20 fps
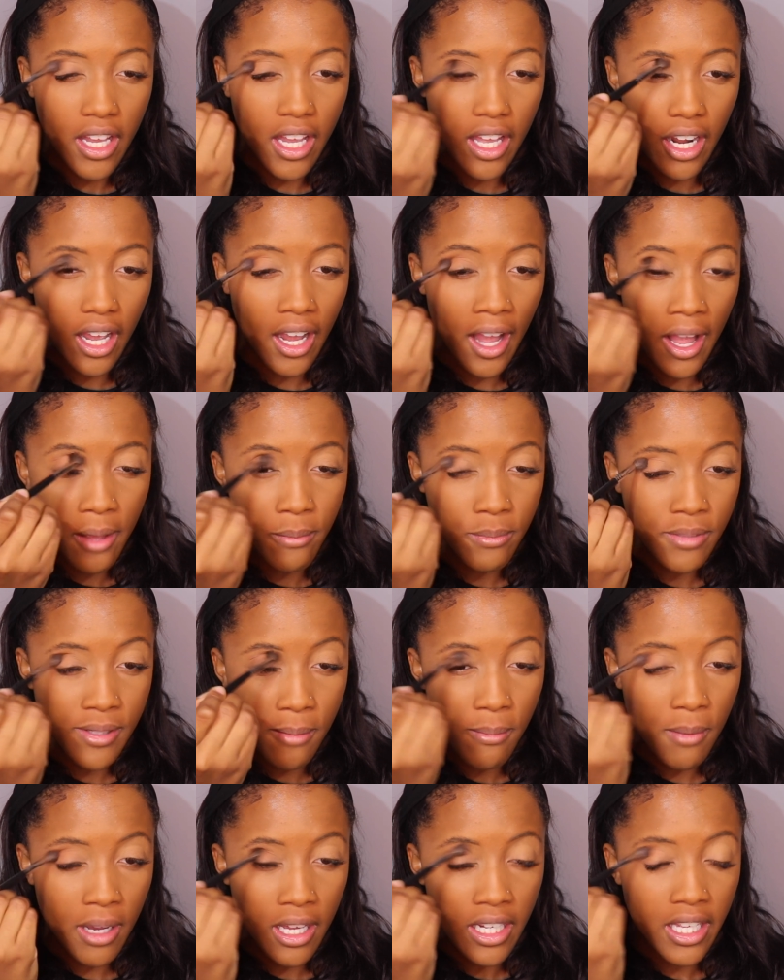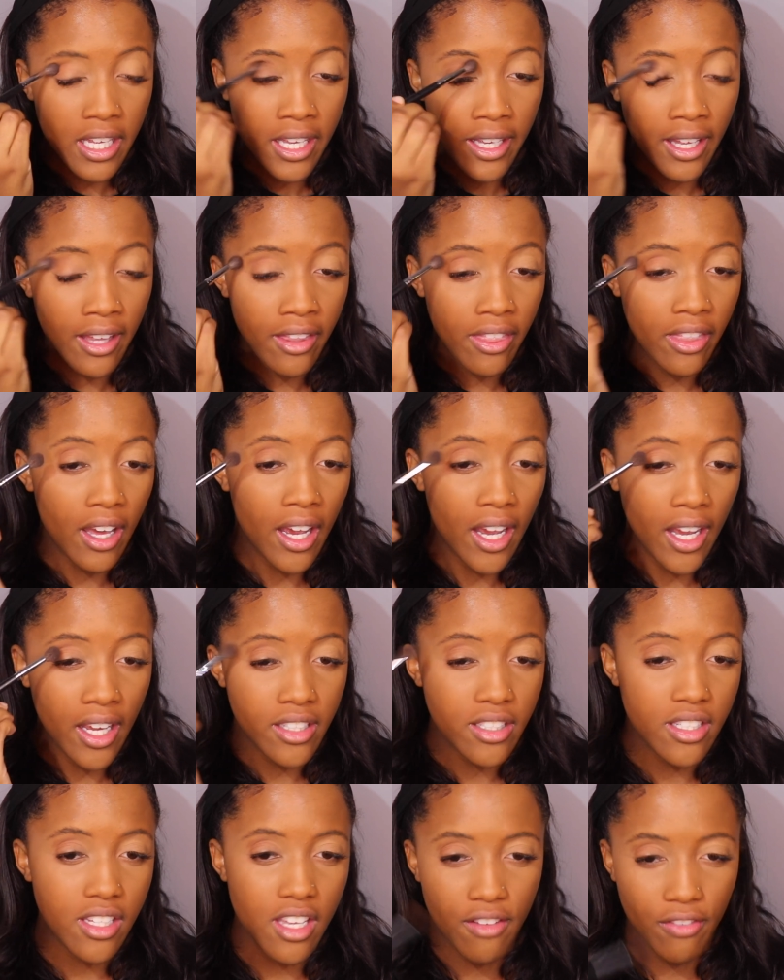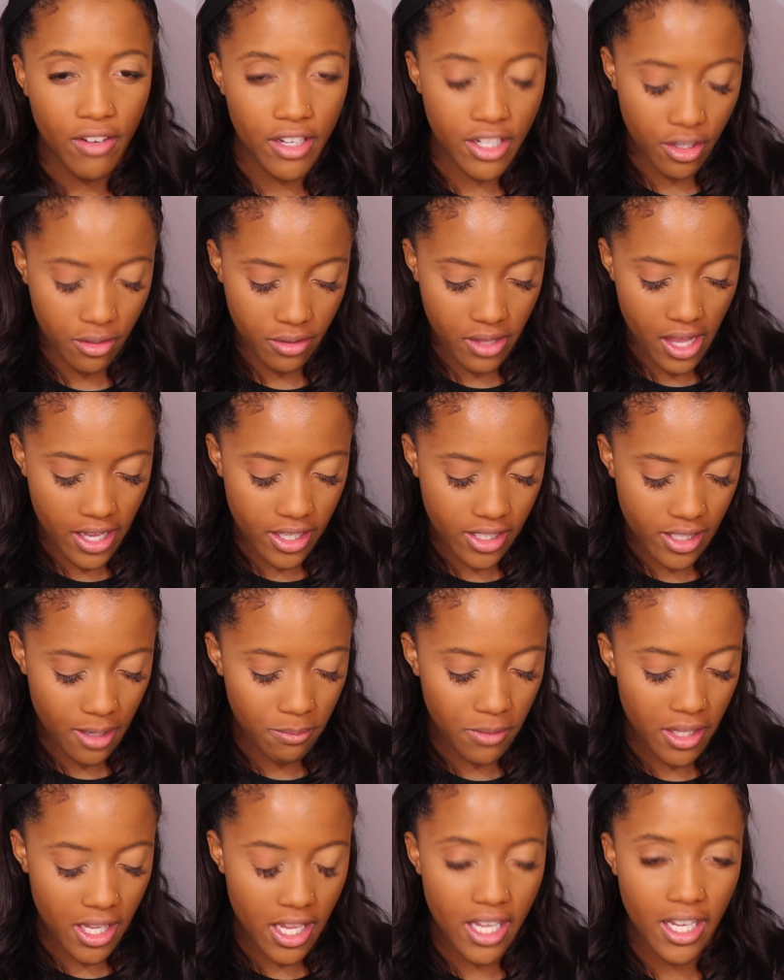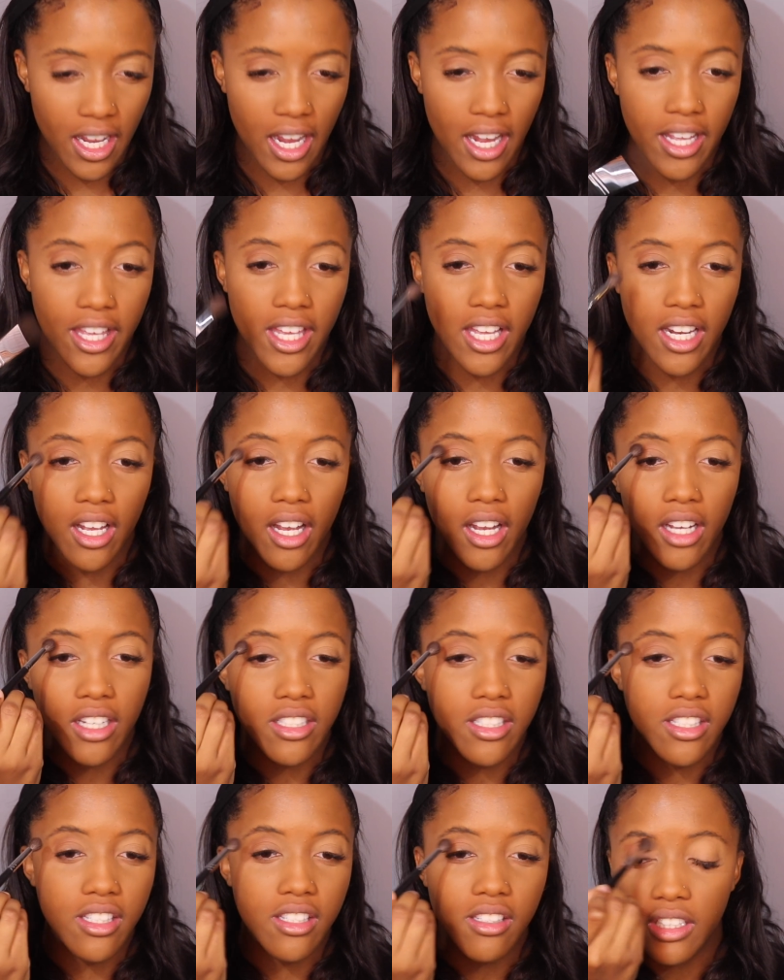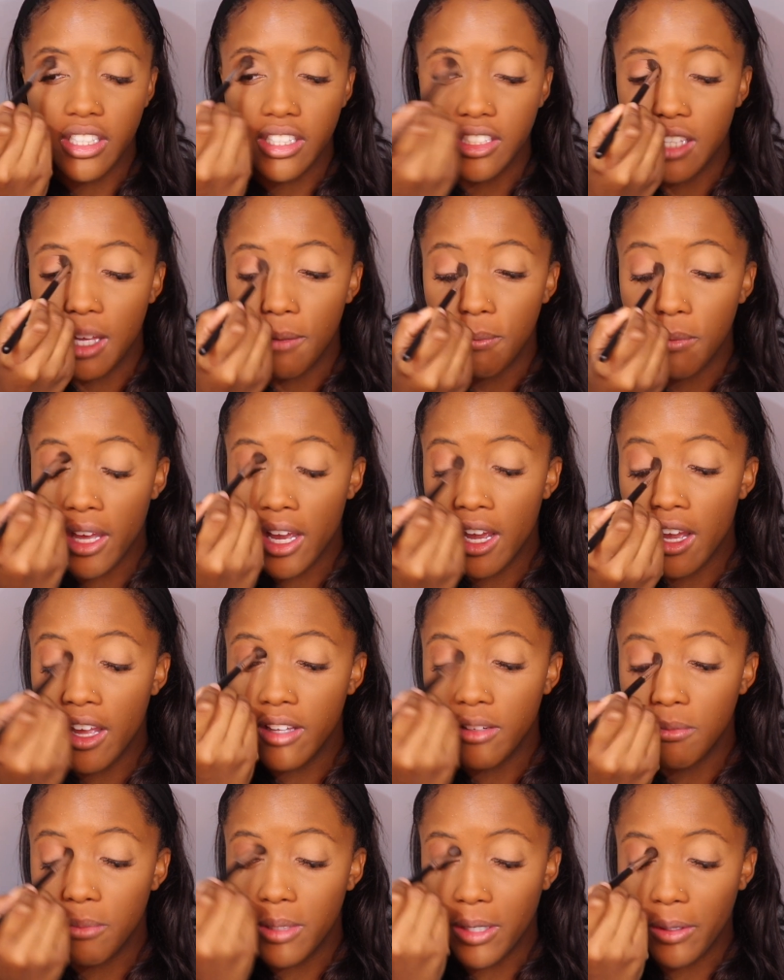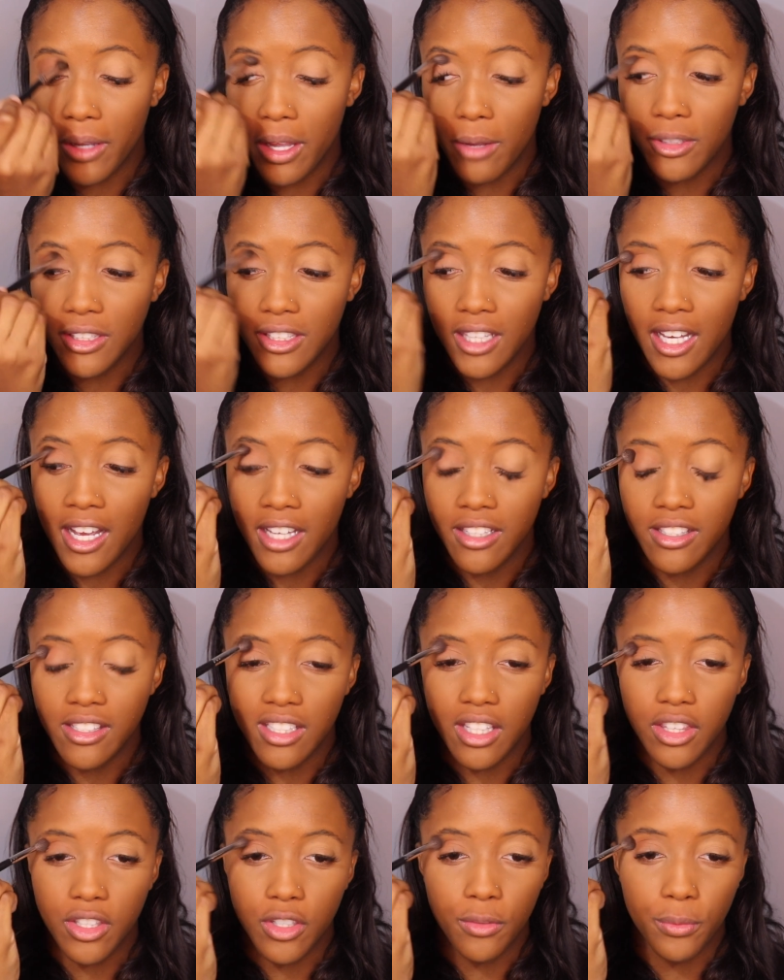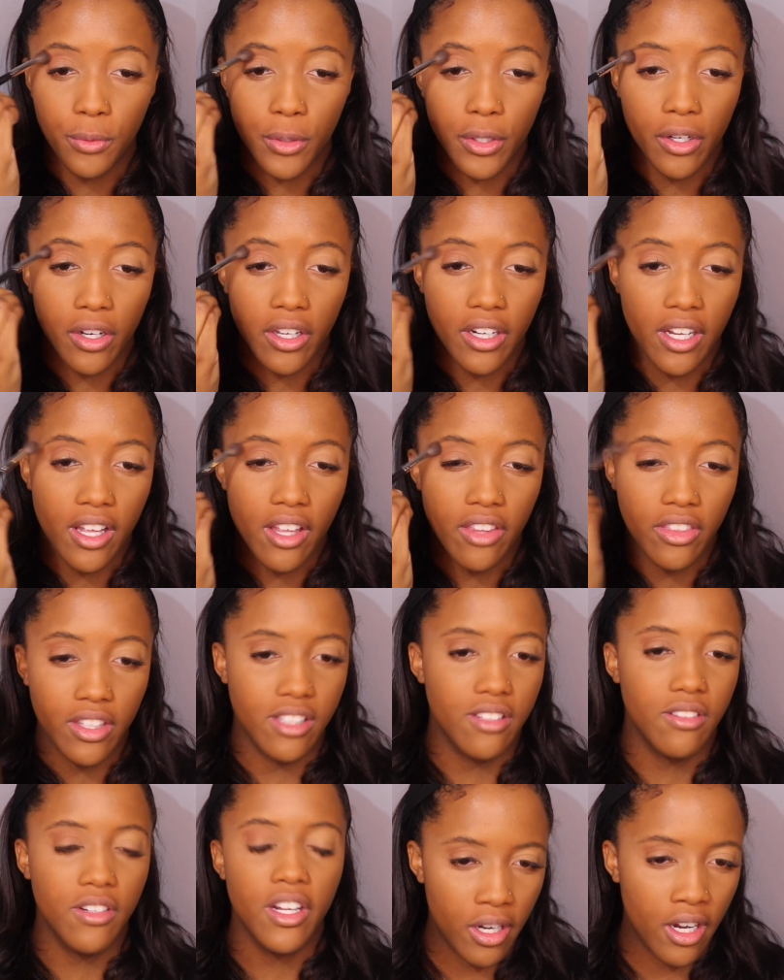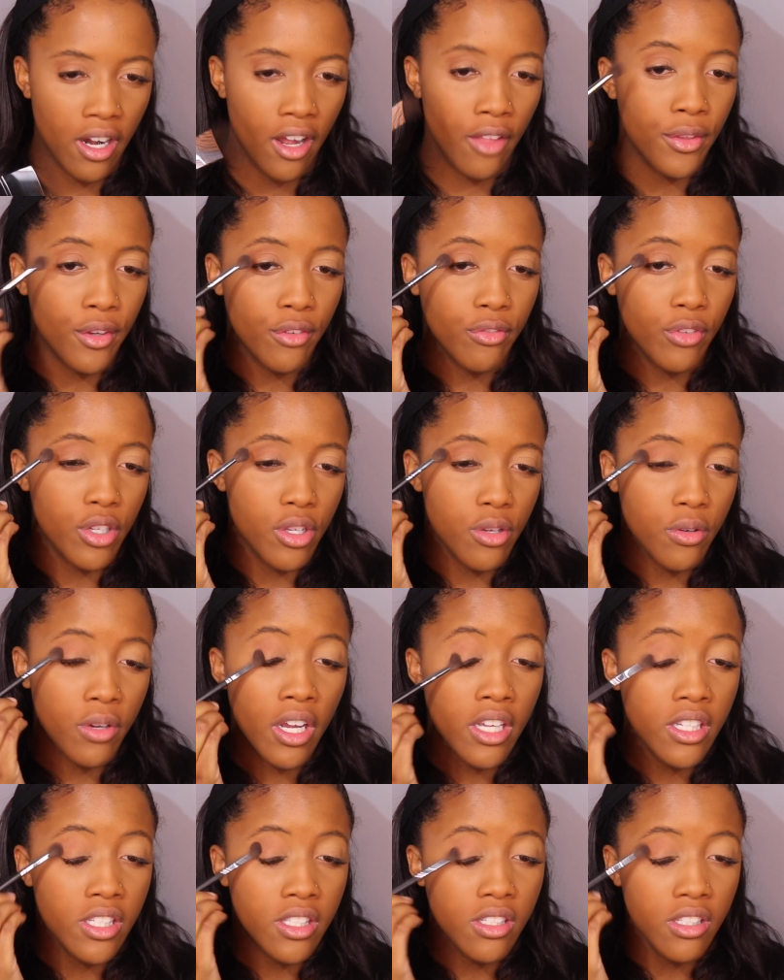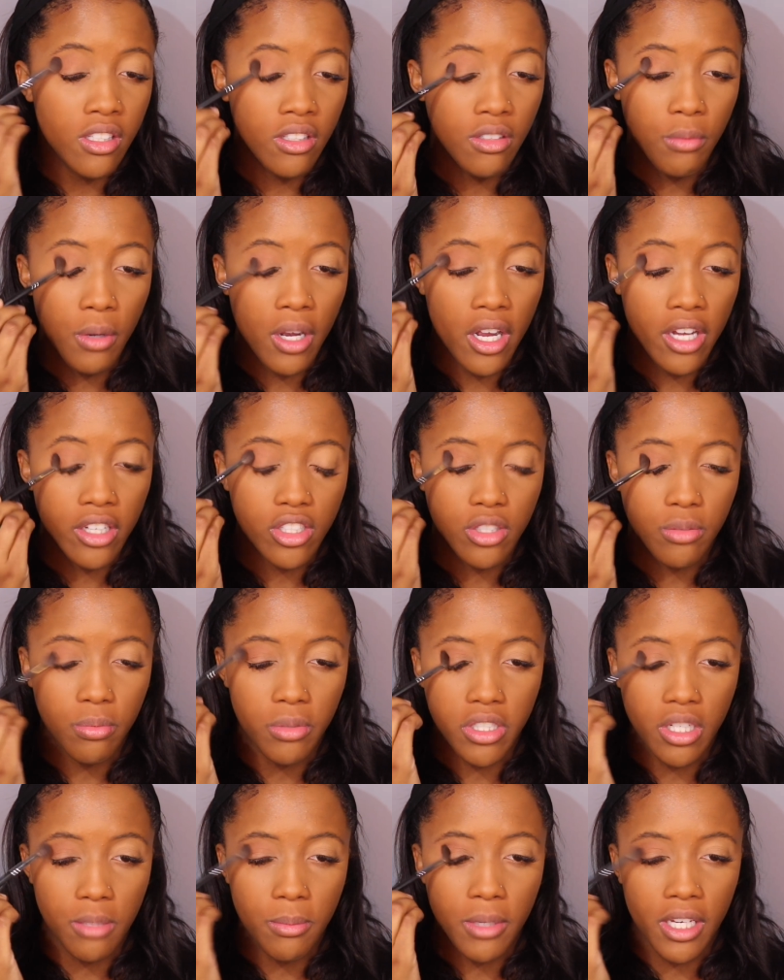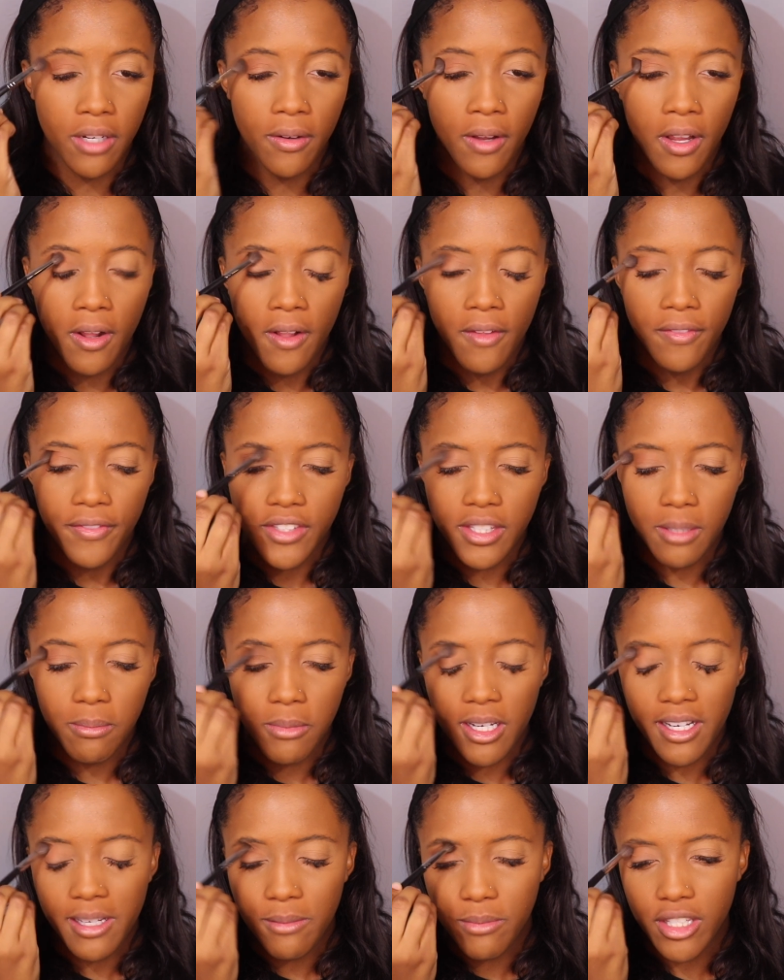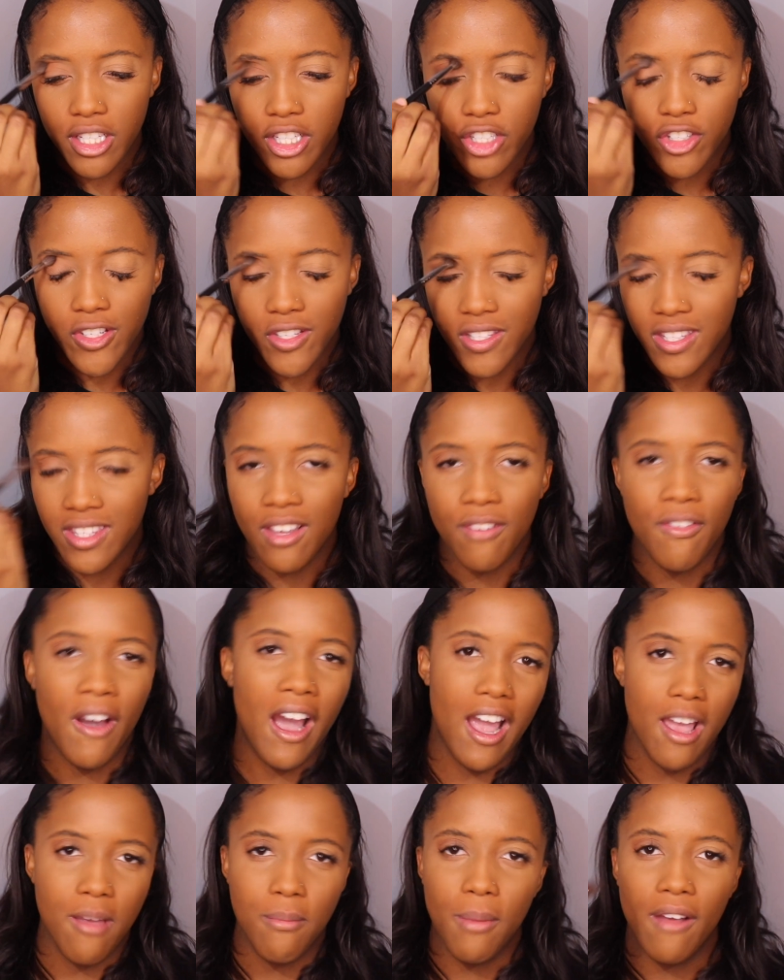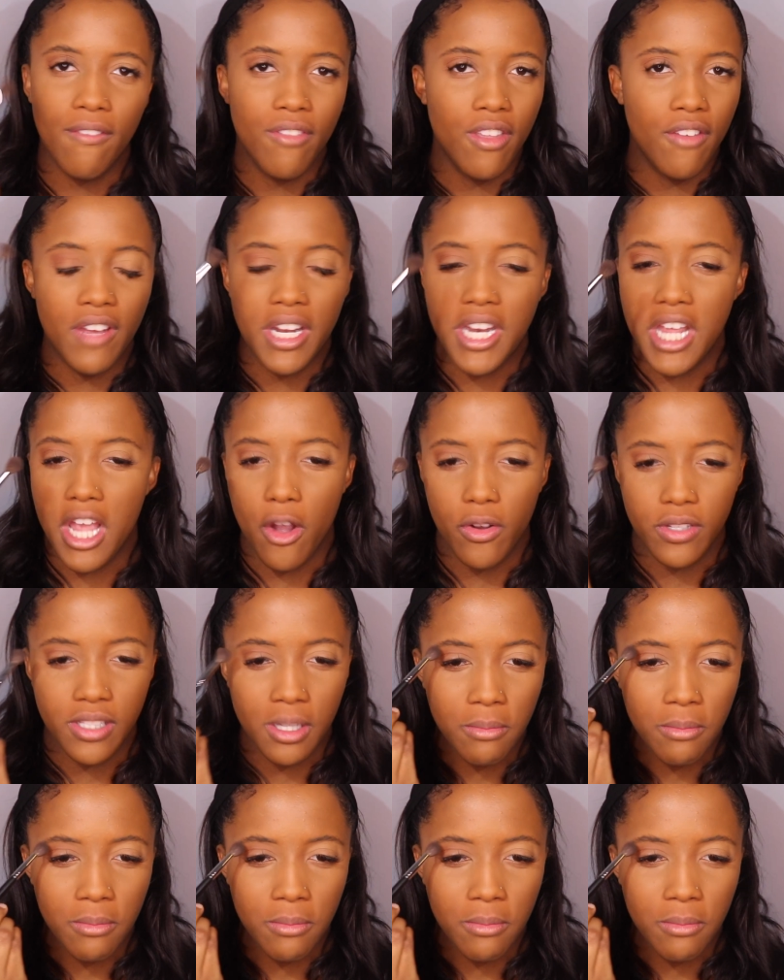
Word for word: And I am somebody that if I don't like something, I cannot accept that and be okay with that and sit there and work on it and then put it out there for you guys to watch, which I mean, sometimes it's just the vibe of the video.